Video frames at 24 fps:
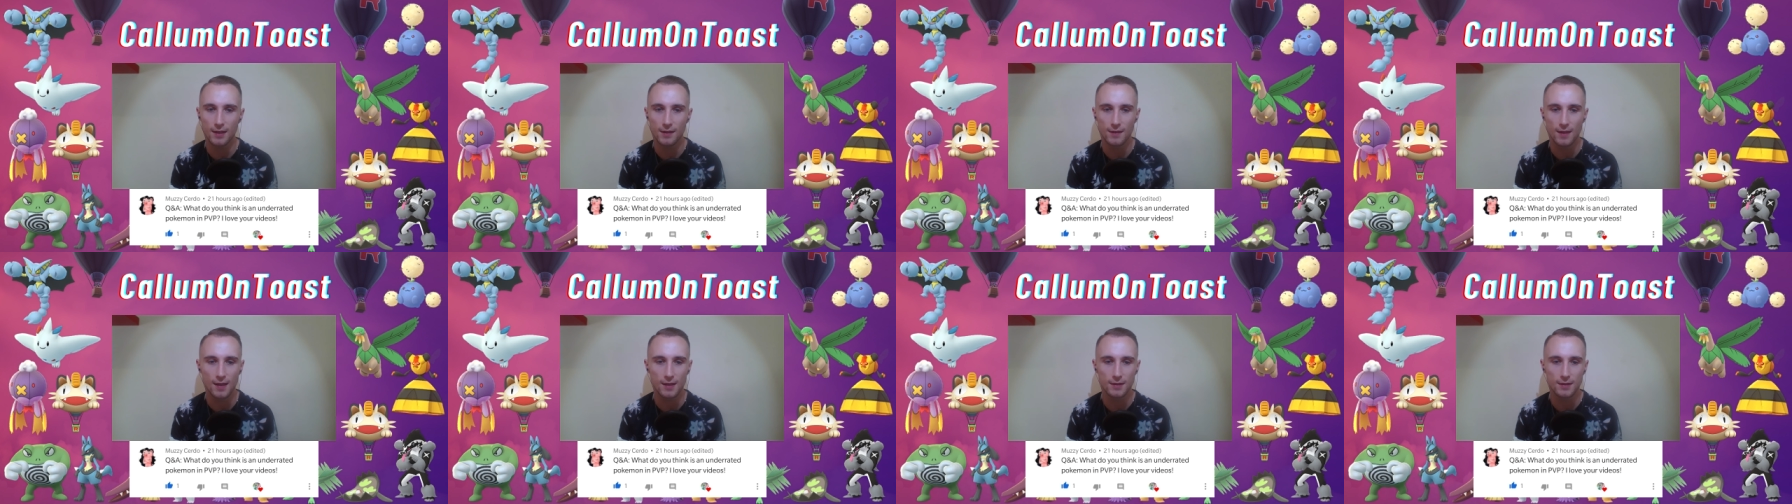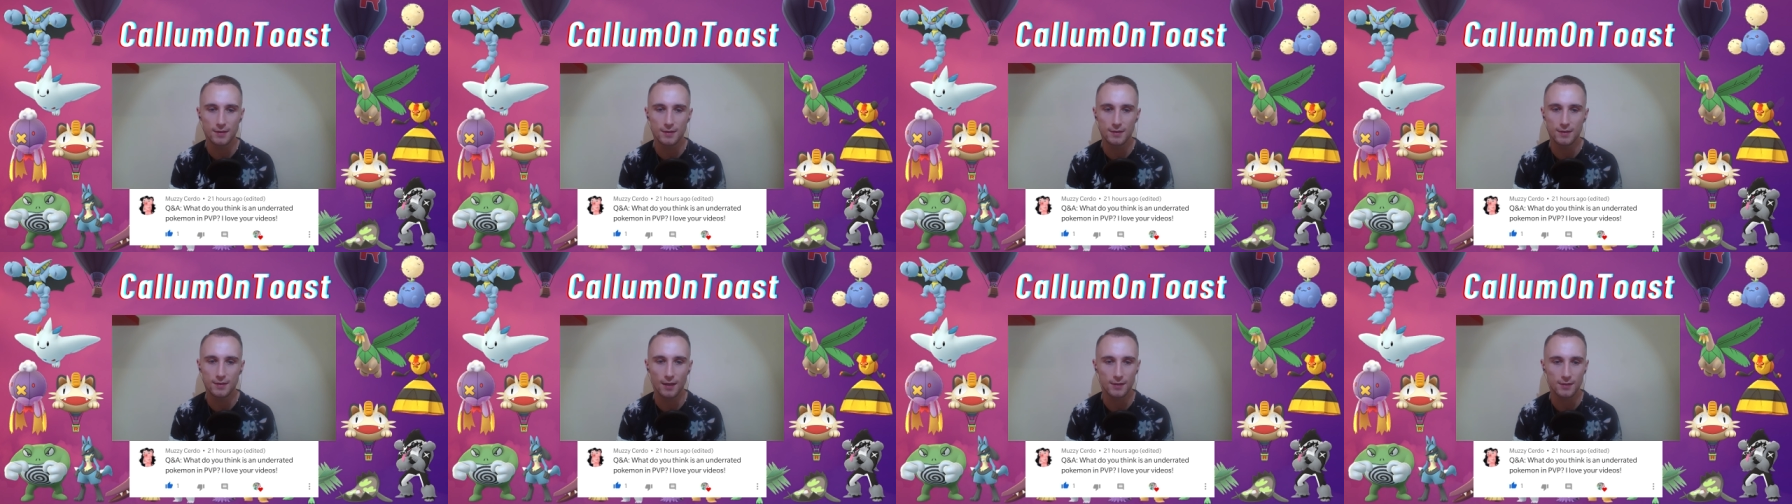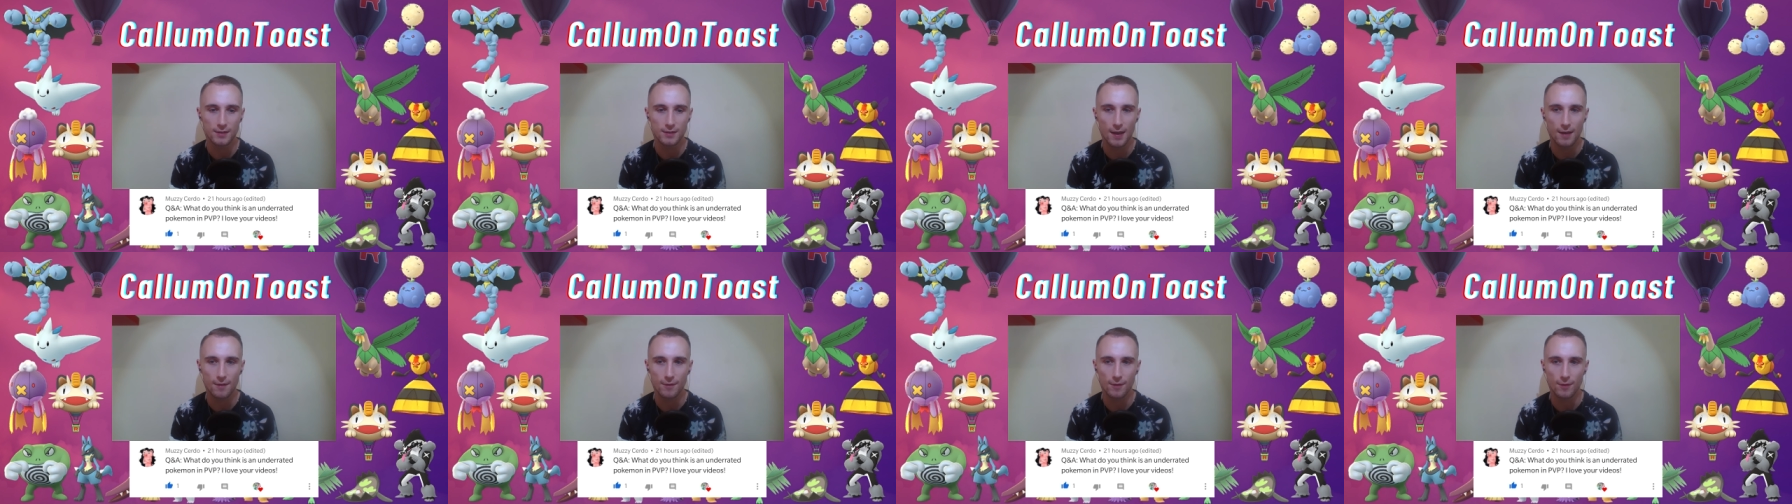that
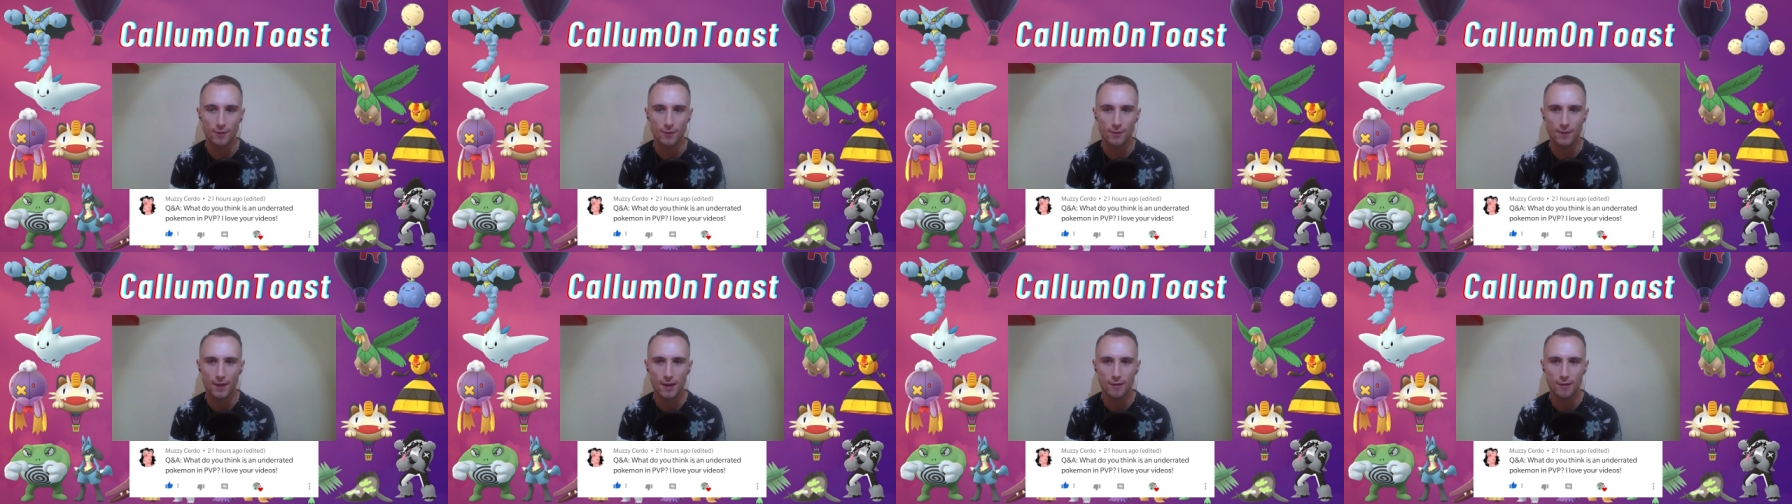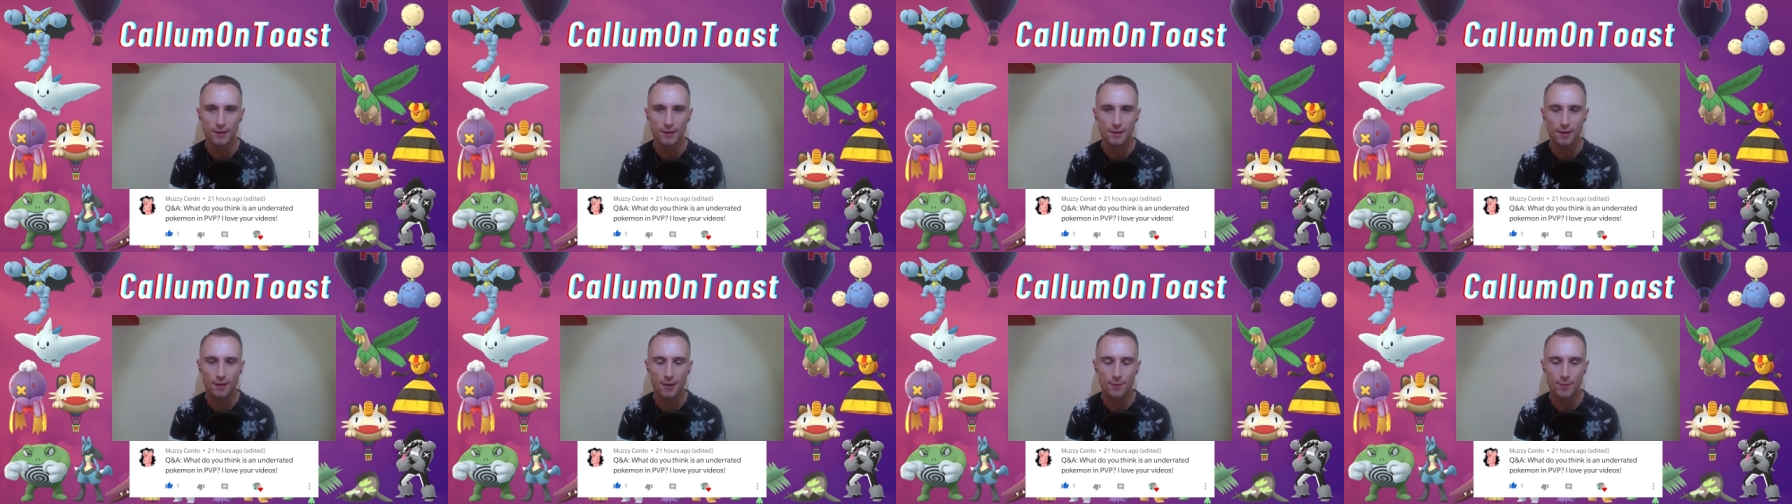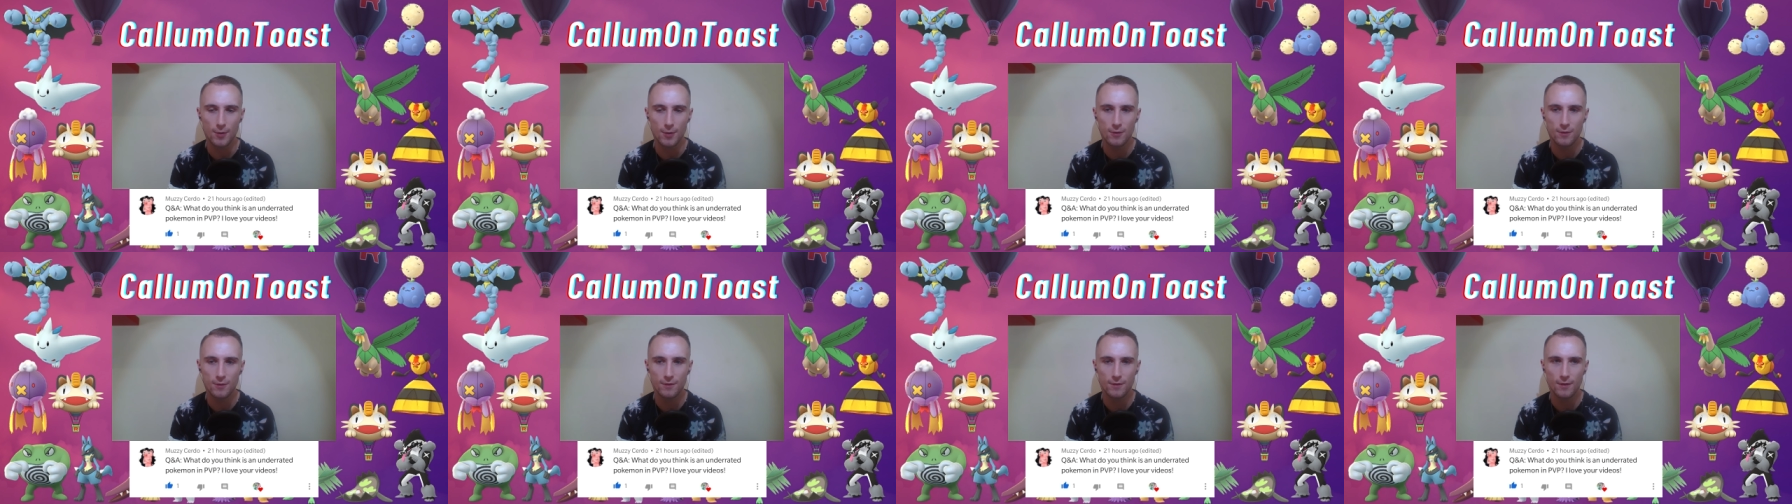doesn't have a fairy type
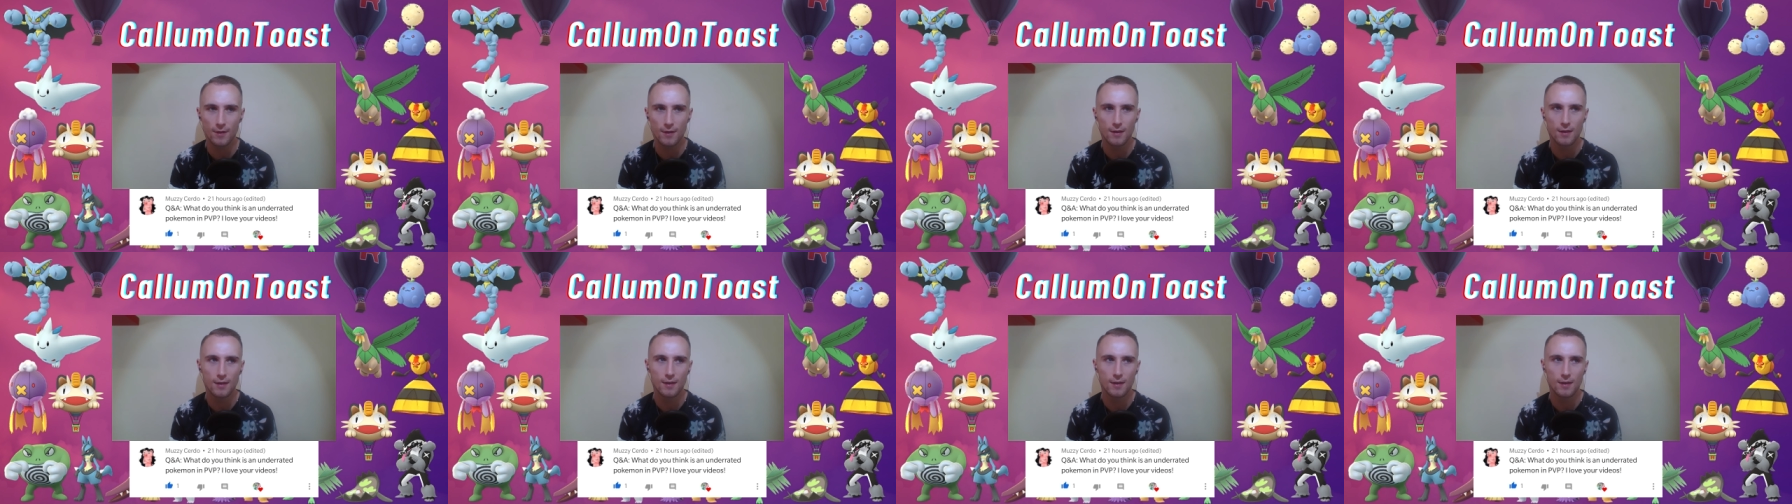move.